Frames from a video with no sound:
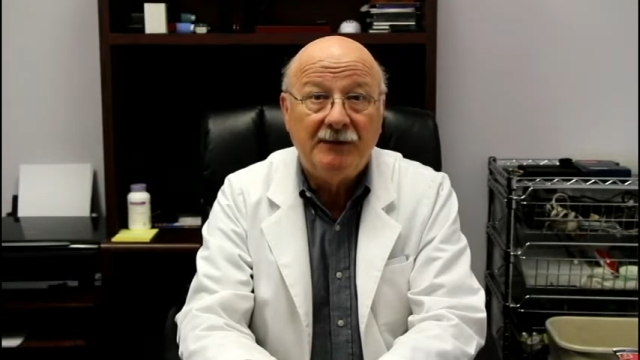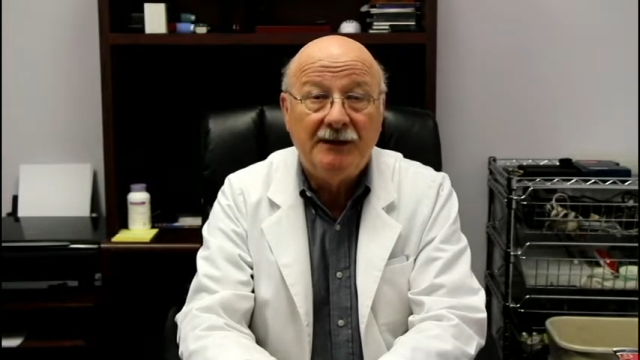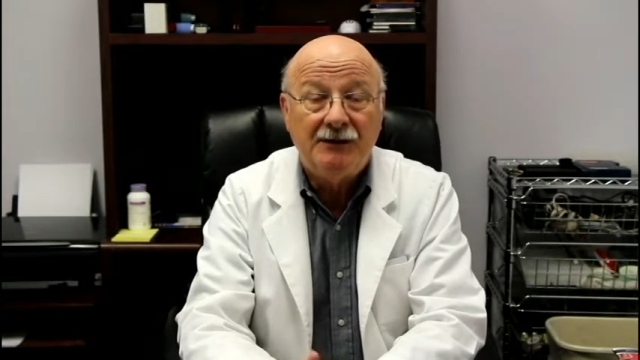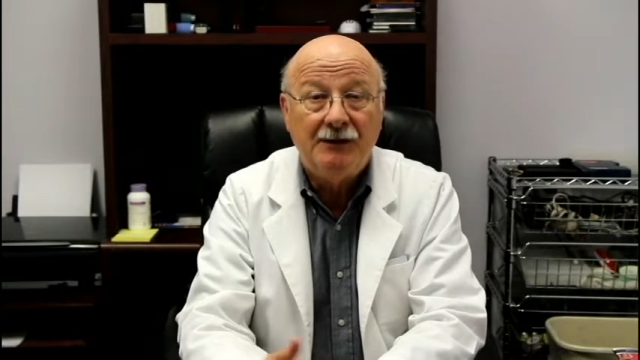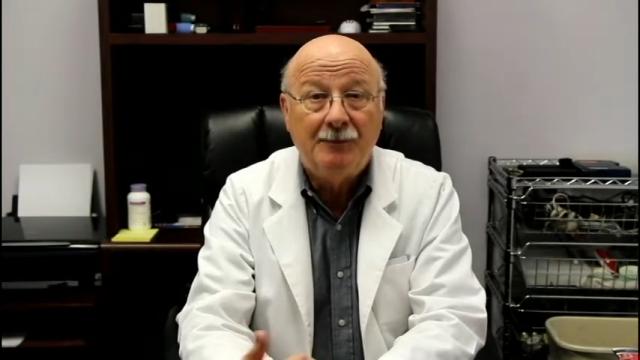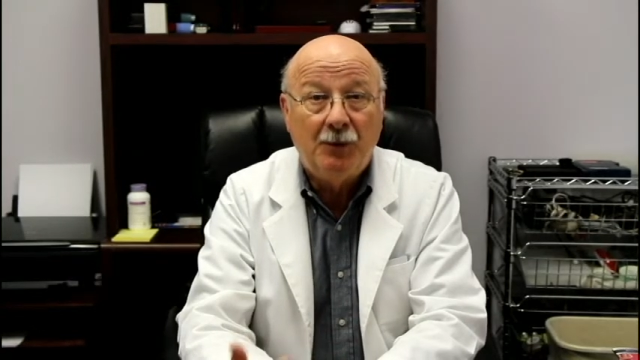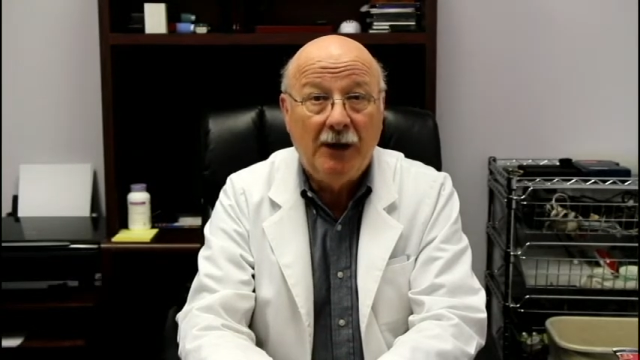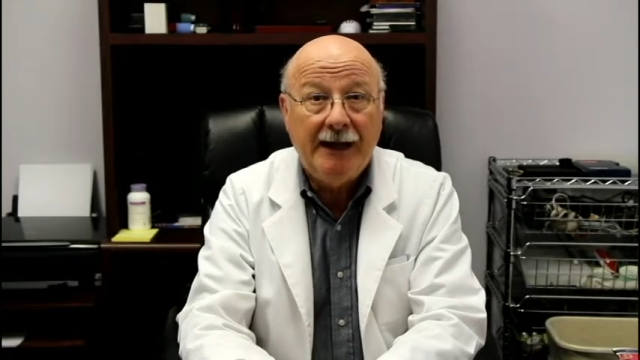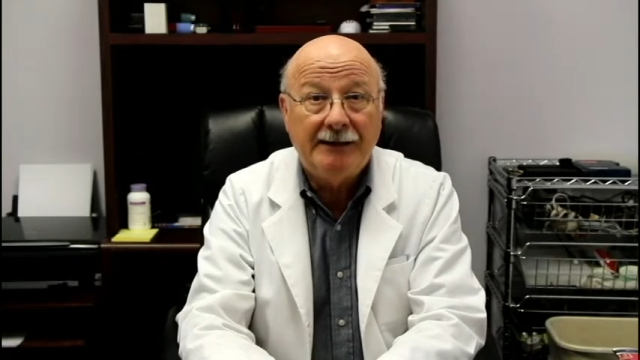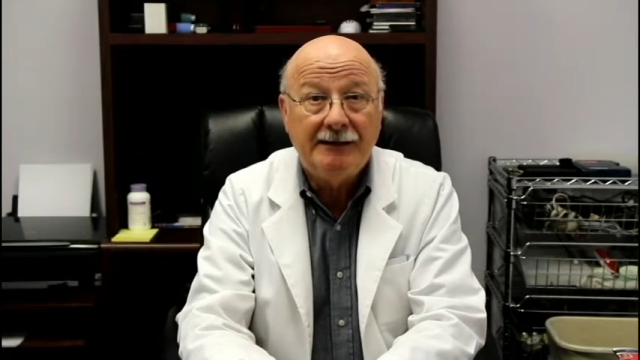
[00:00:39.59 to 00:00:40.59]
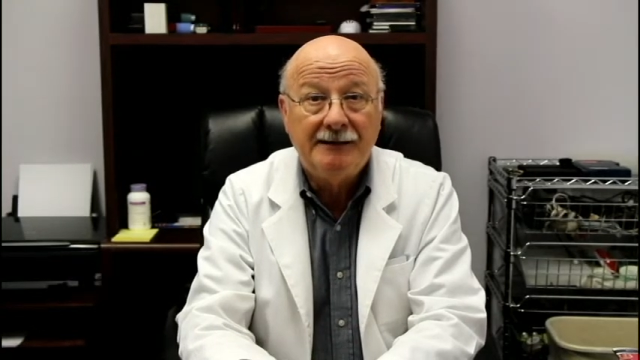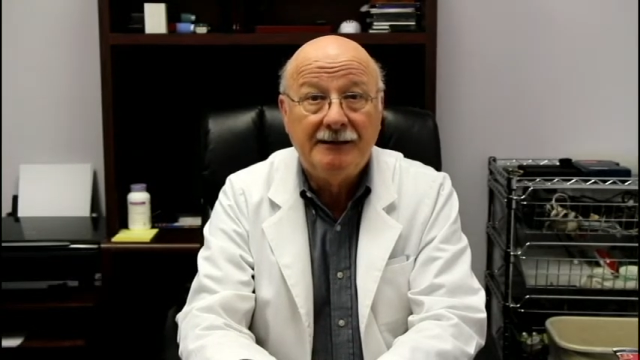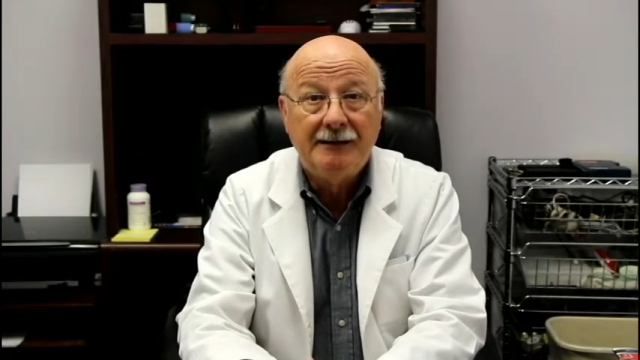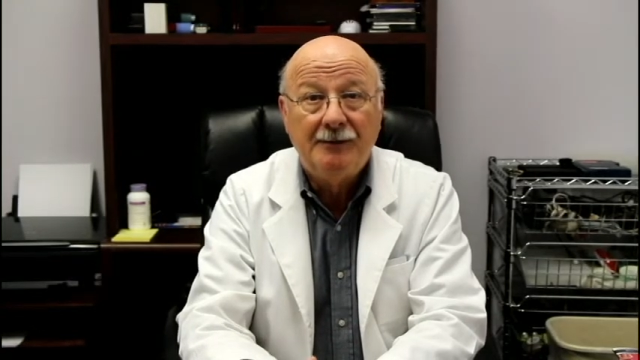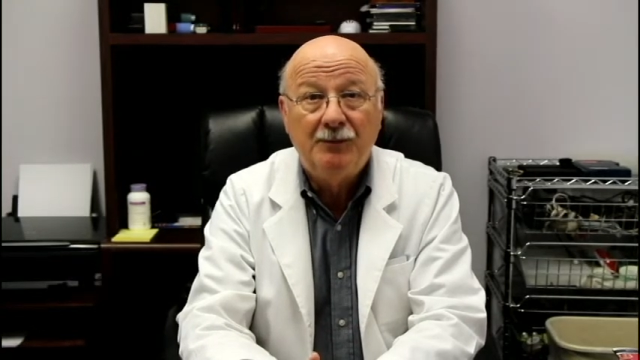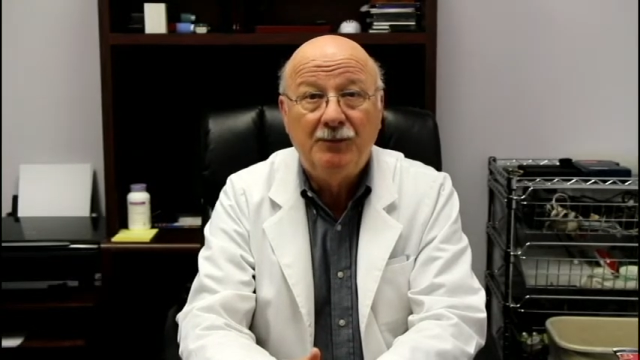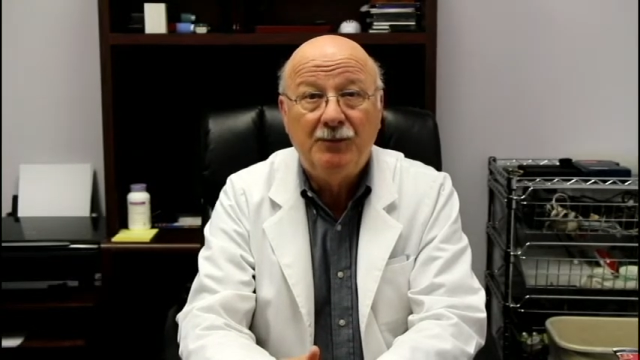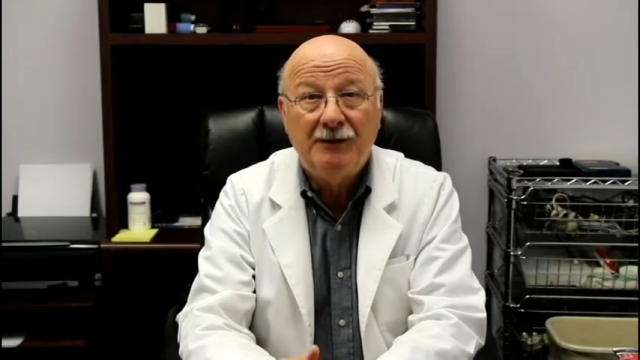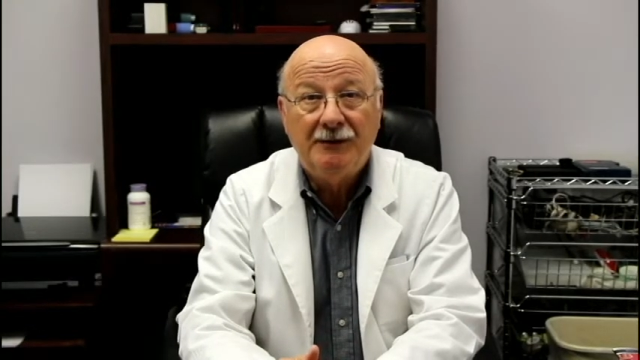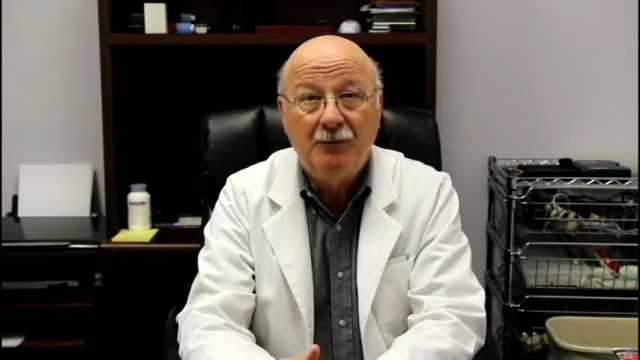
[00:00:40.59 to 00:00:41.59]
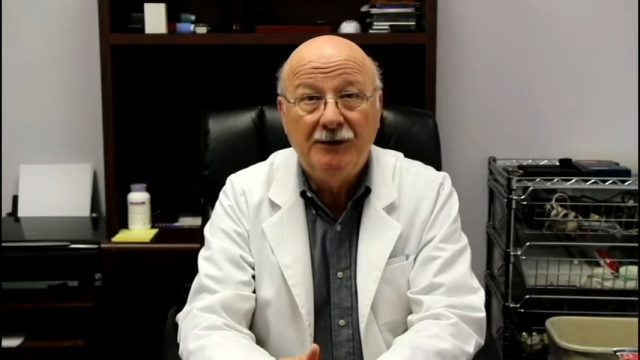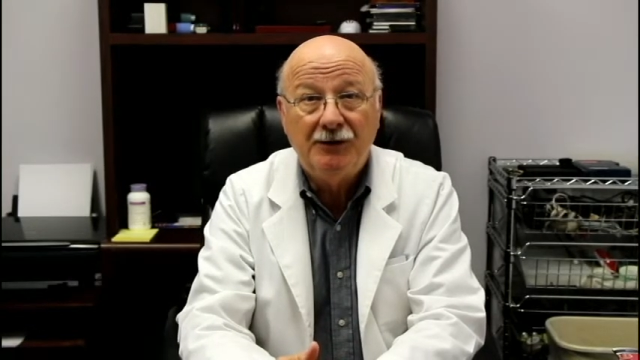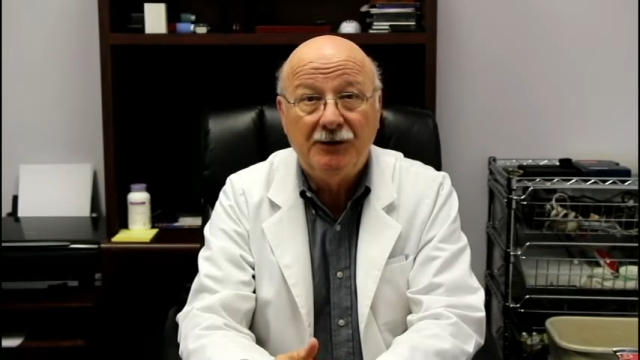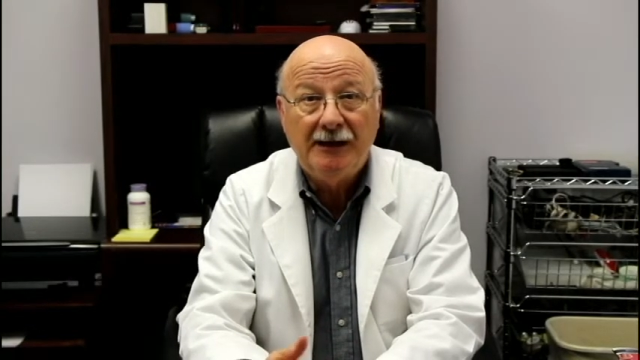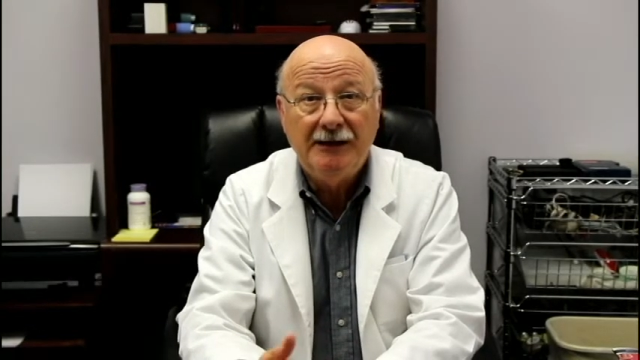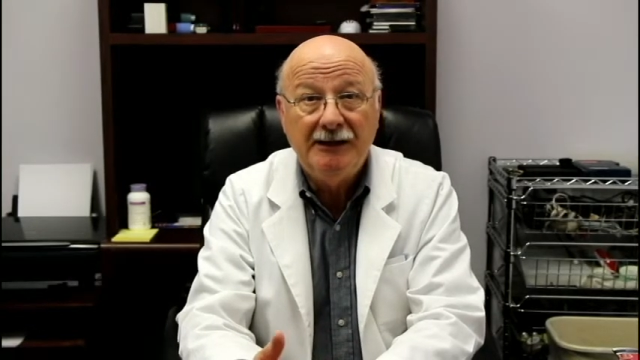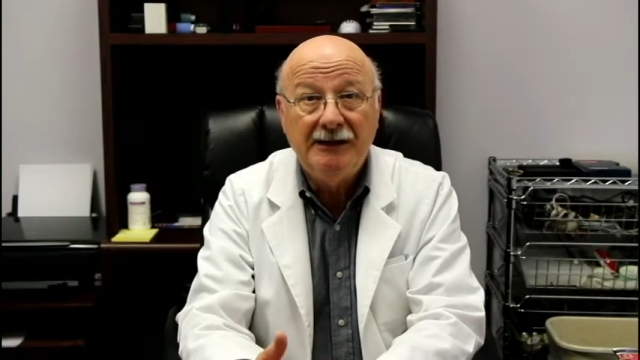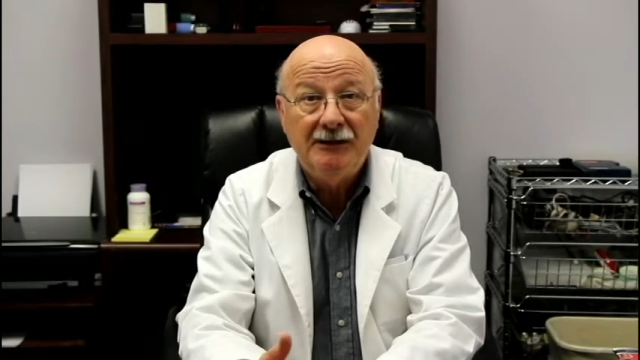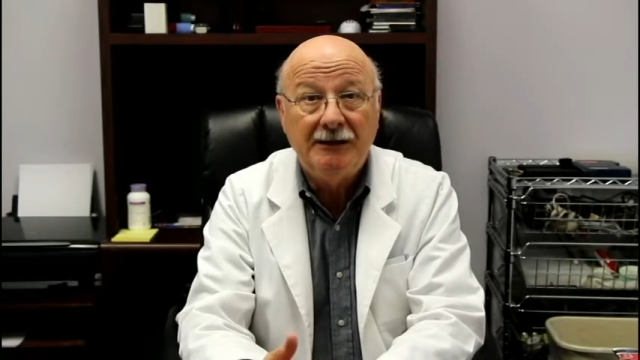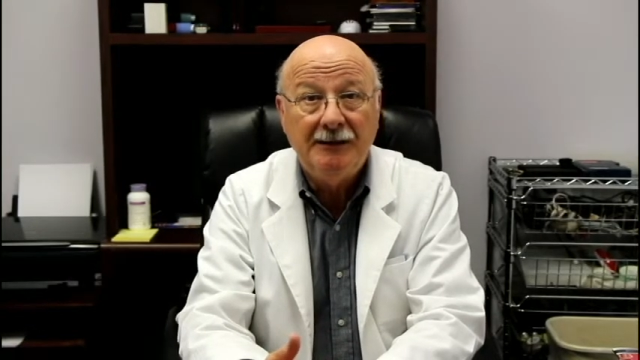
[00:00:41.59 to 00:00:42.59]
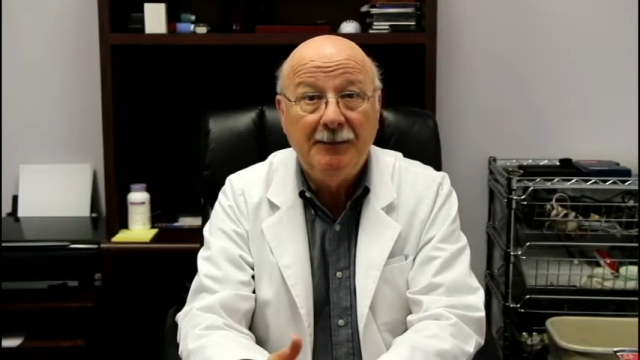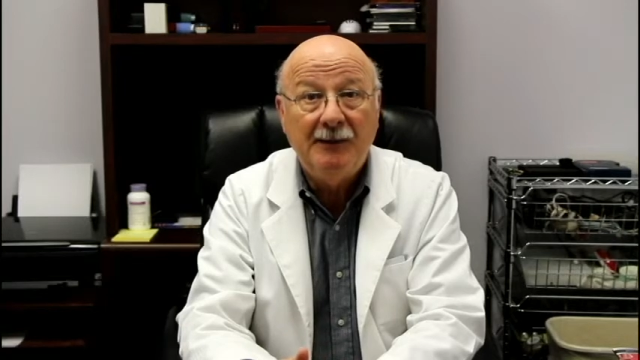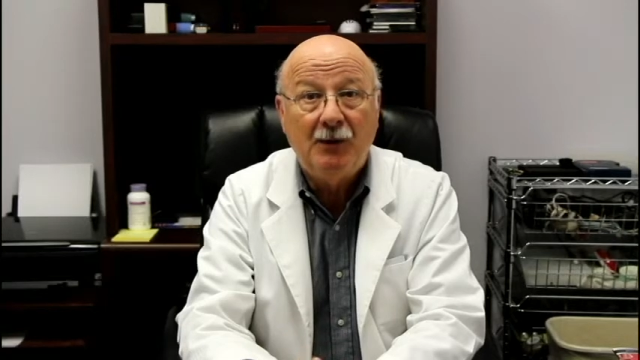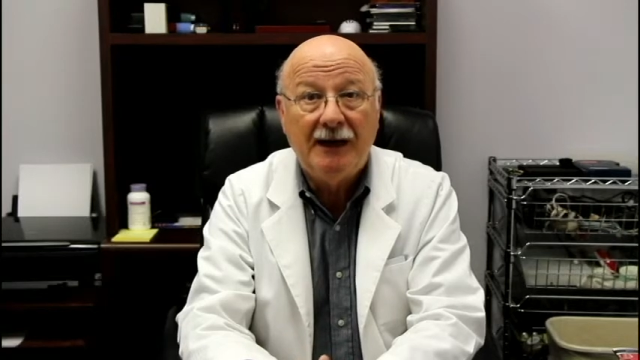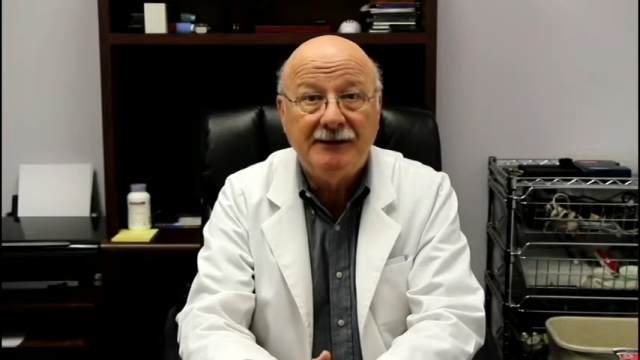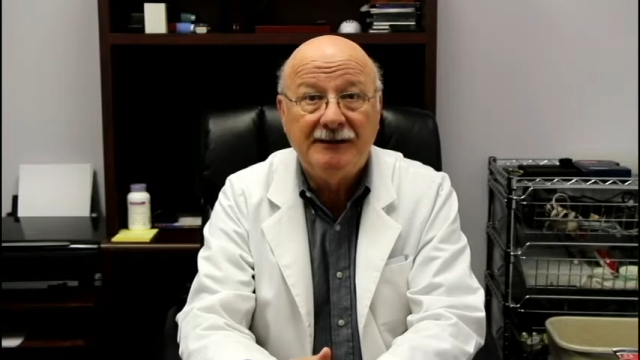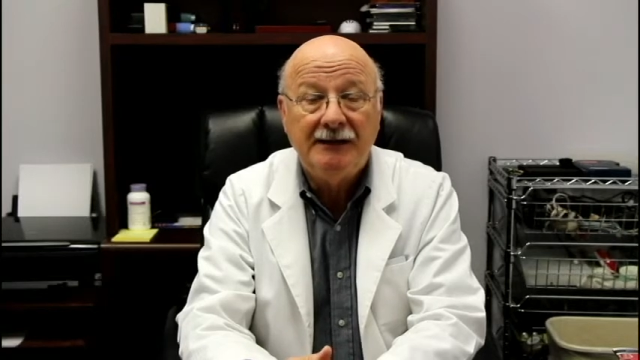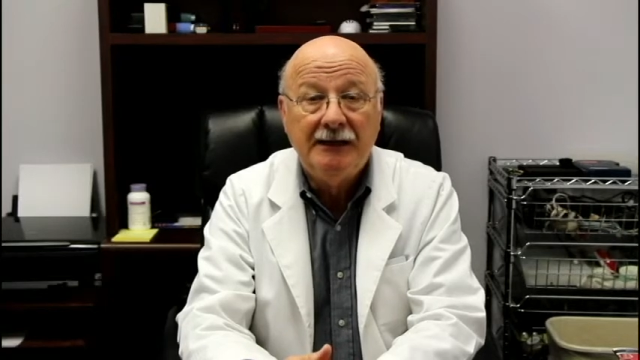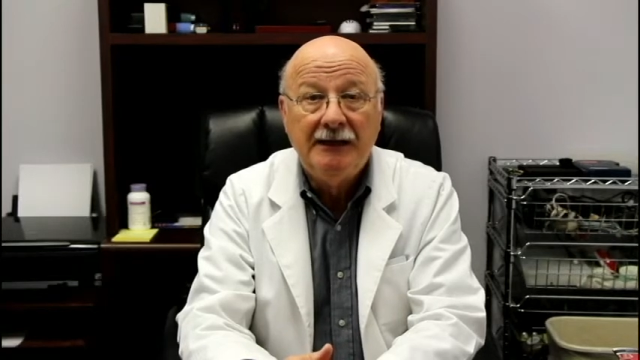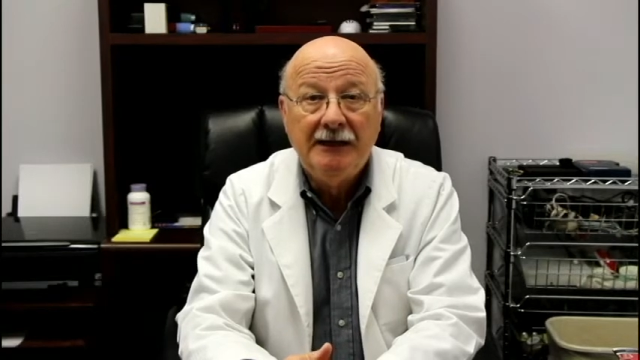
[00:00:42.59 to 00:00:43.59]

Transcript: It's good practice, but when you're trying to initially memorize it,